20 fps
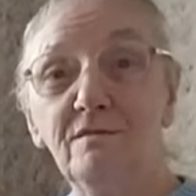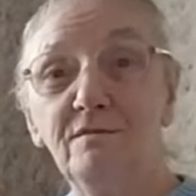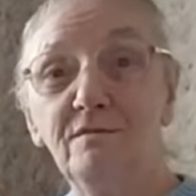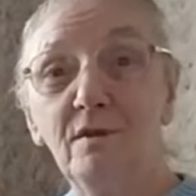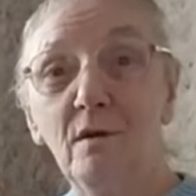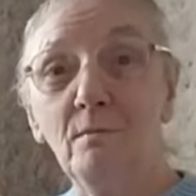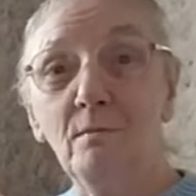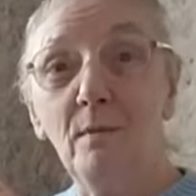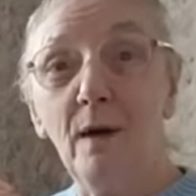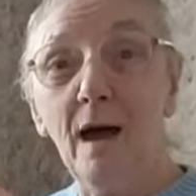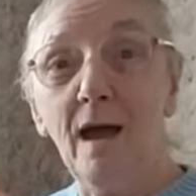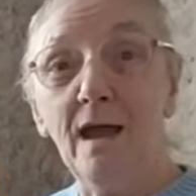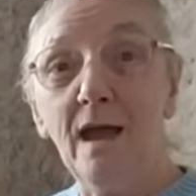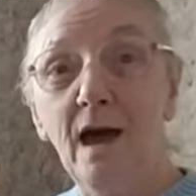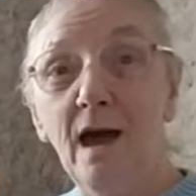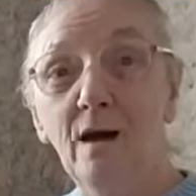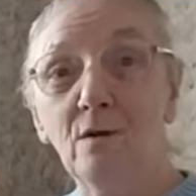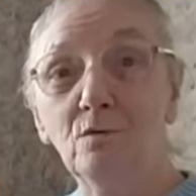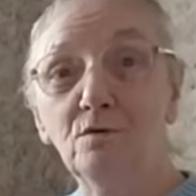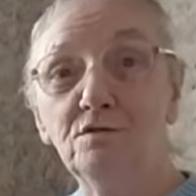from my
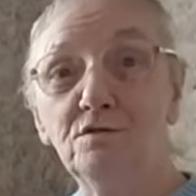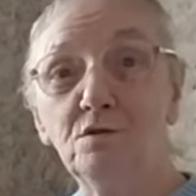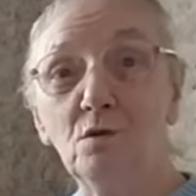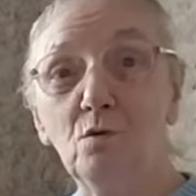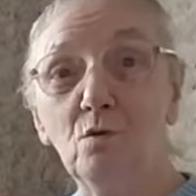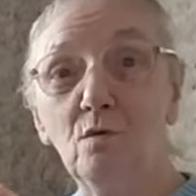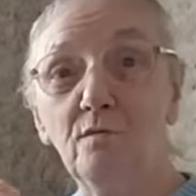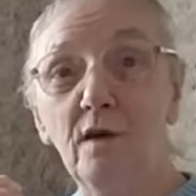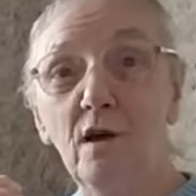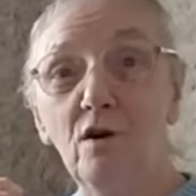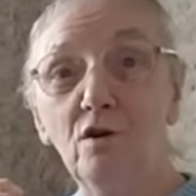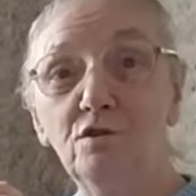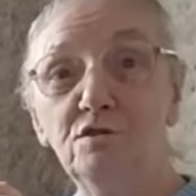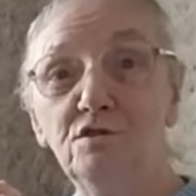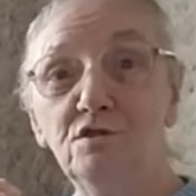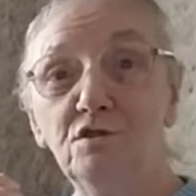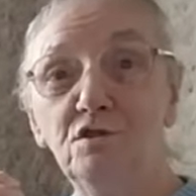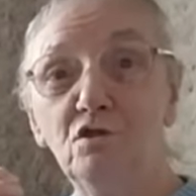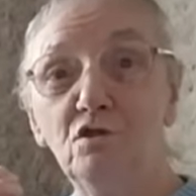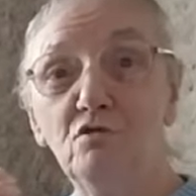house over
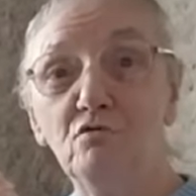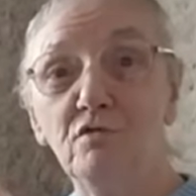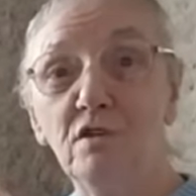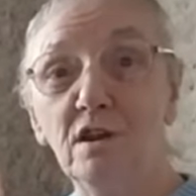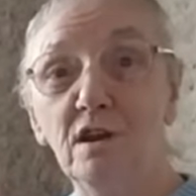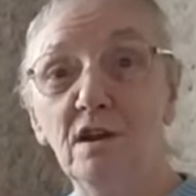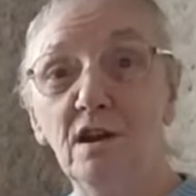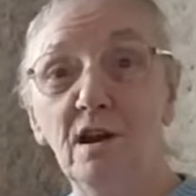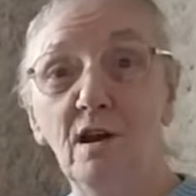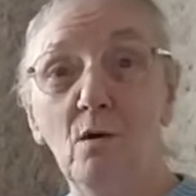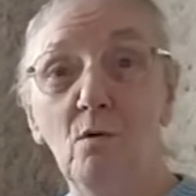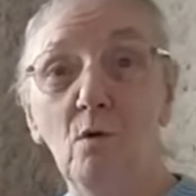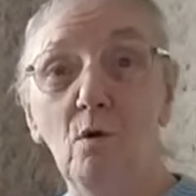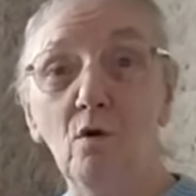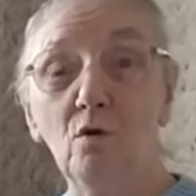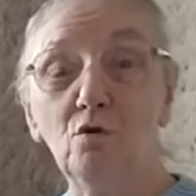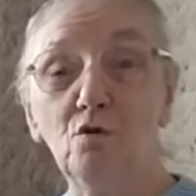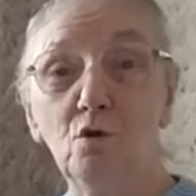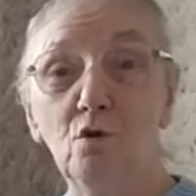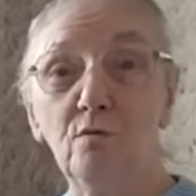onto the green, and I
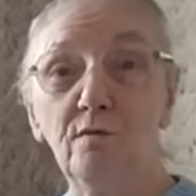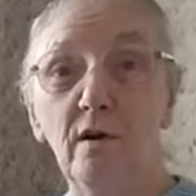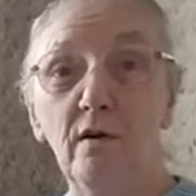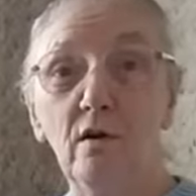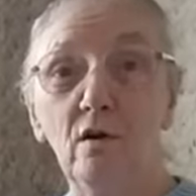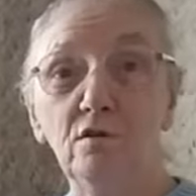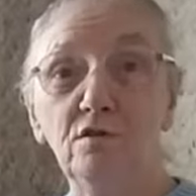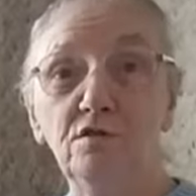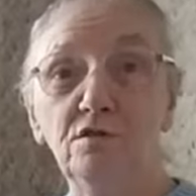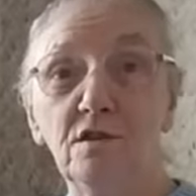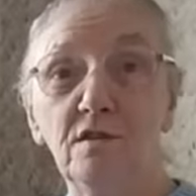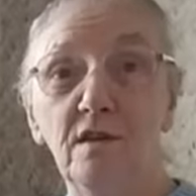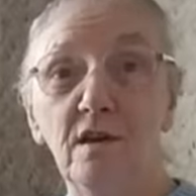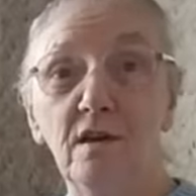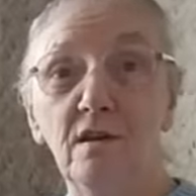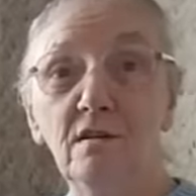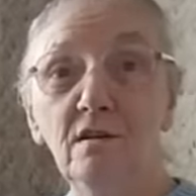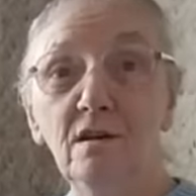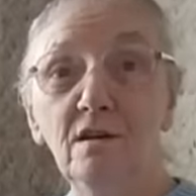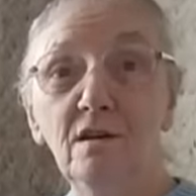walked over onto
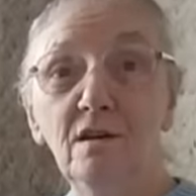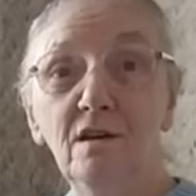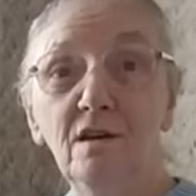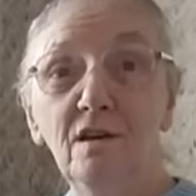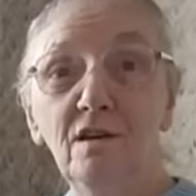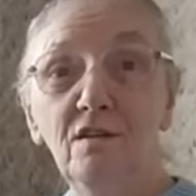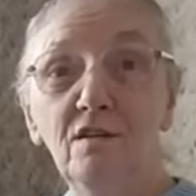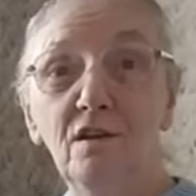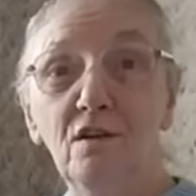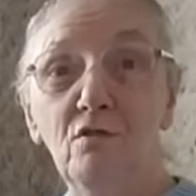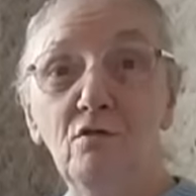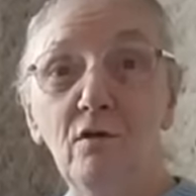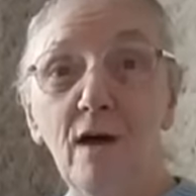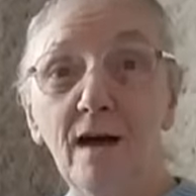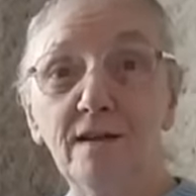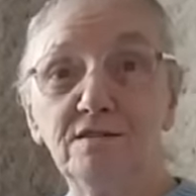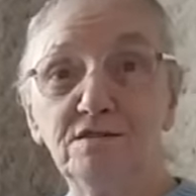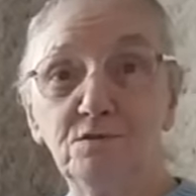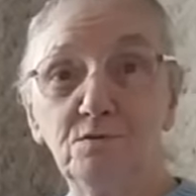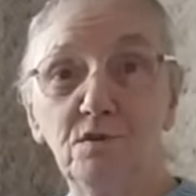the
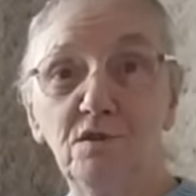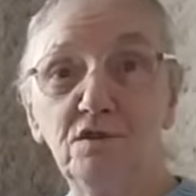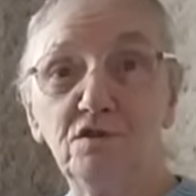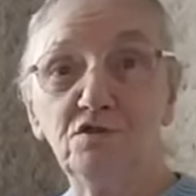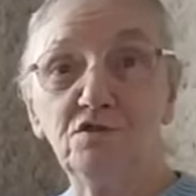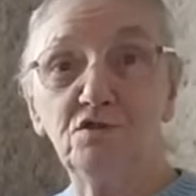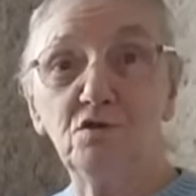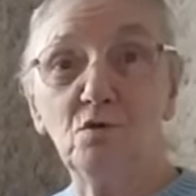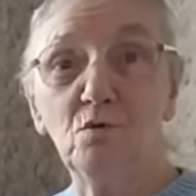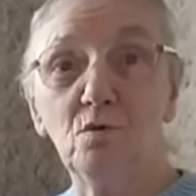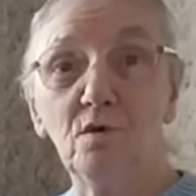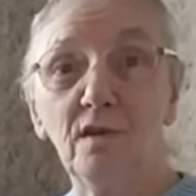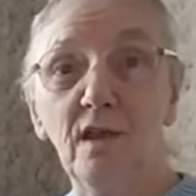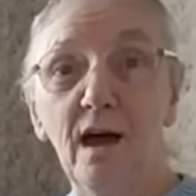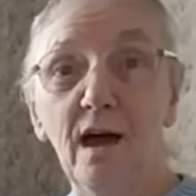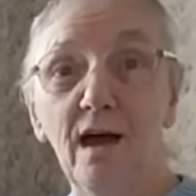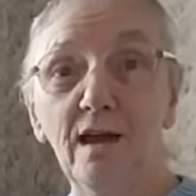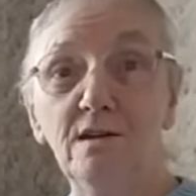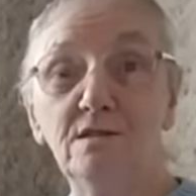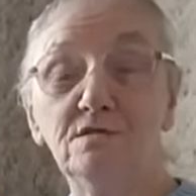grass with the snow
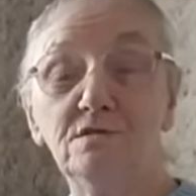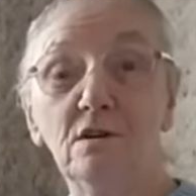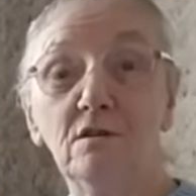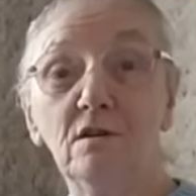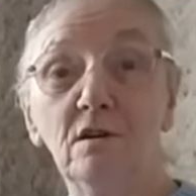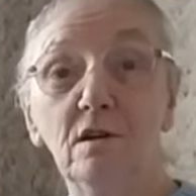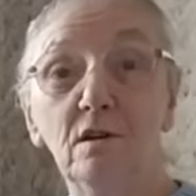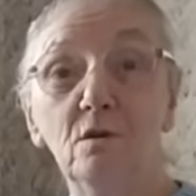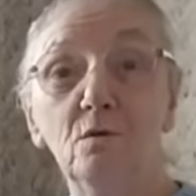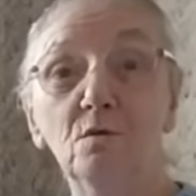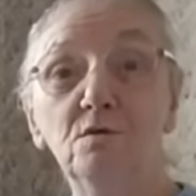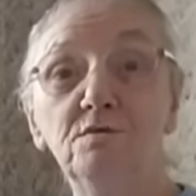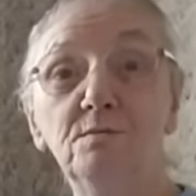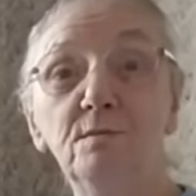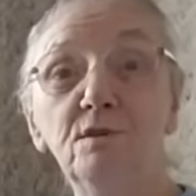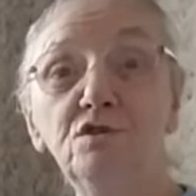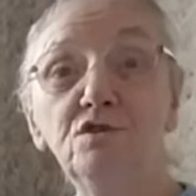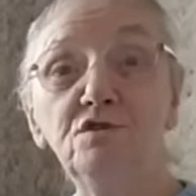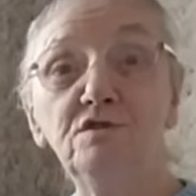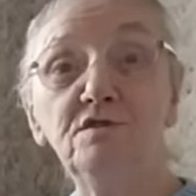and the ice on, and it was
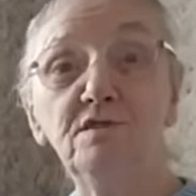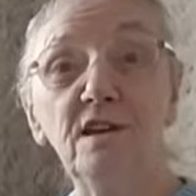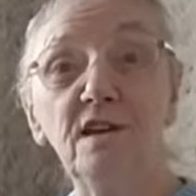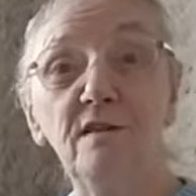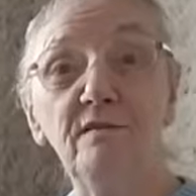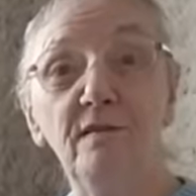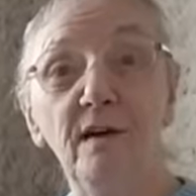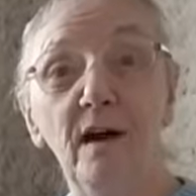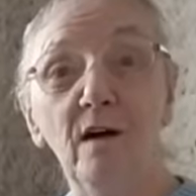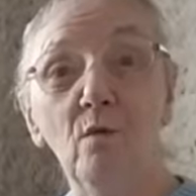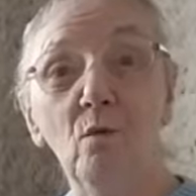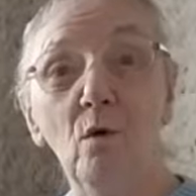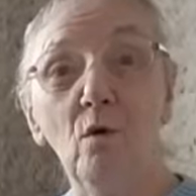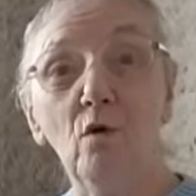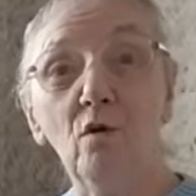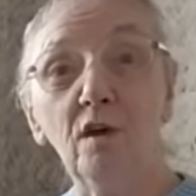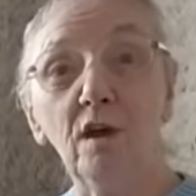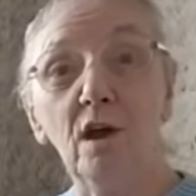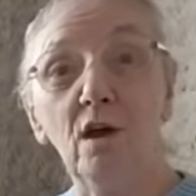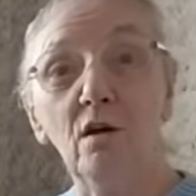much safer
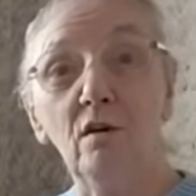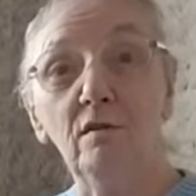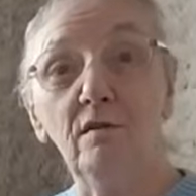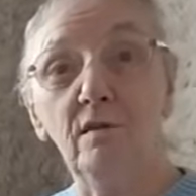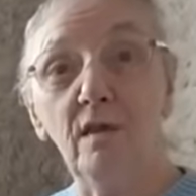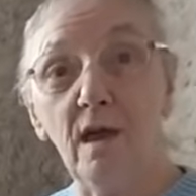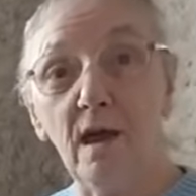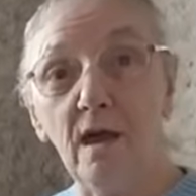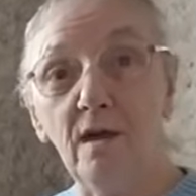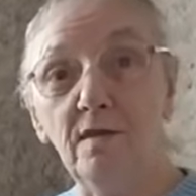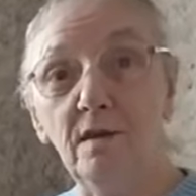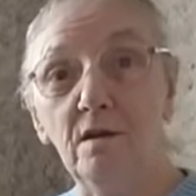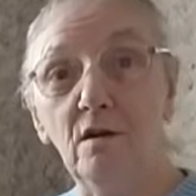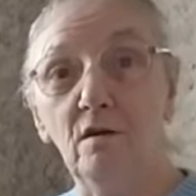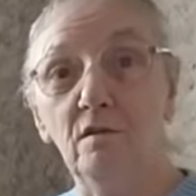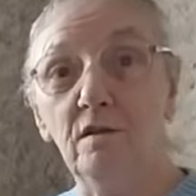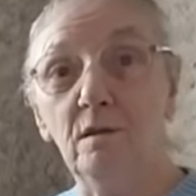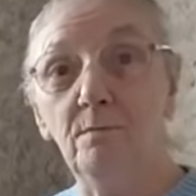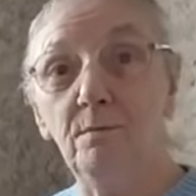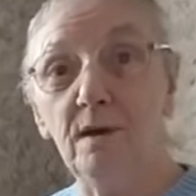walking on there than
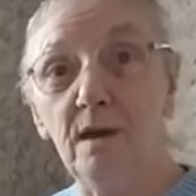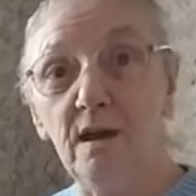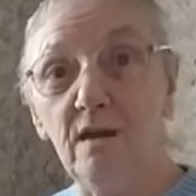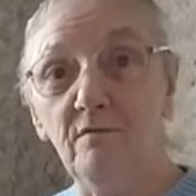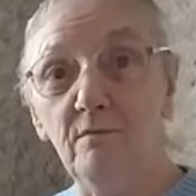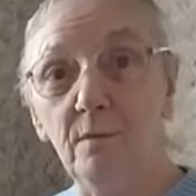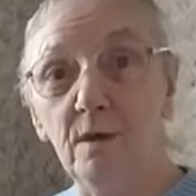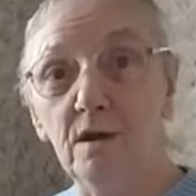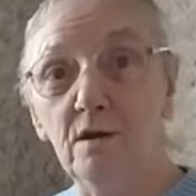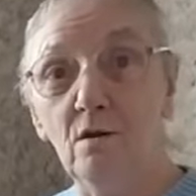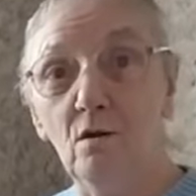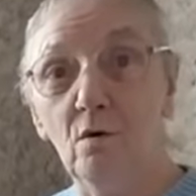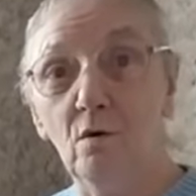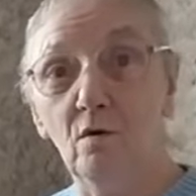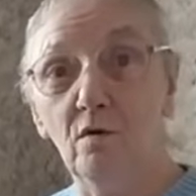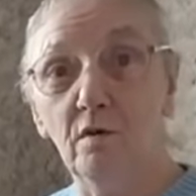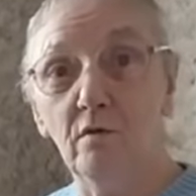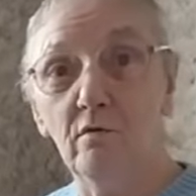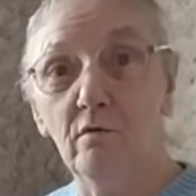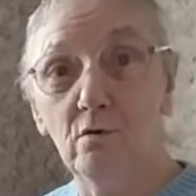on the pavement
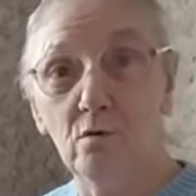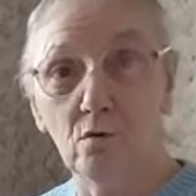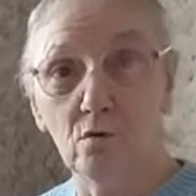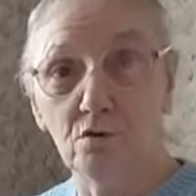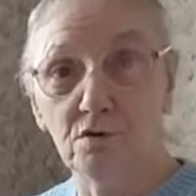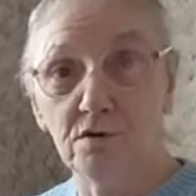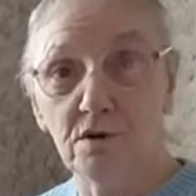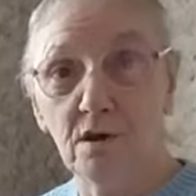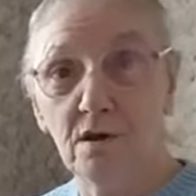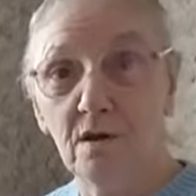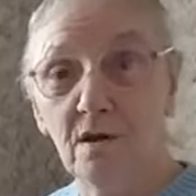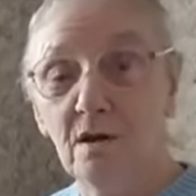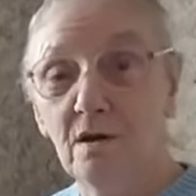or the road.